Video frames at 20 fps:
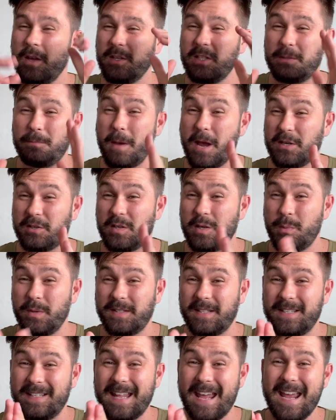especially with
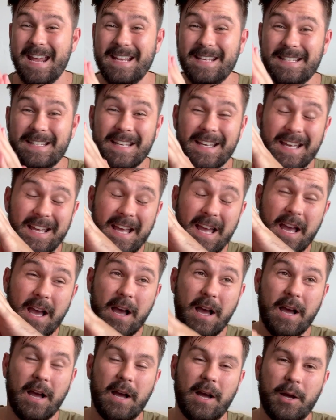today's
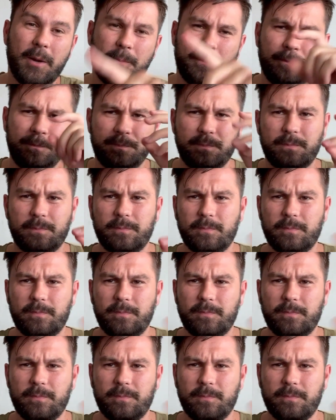um,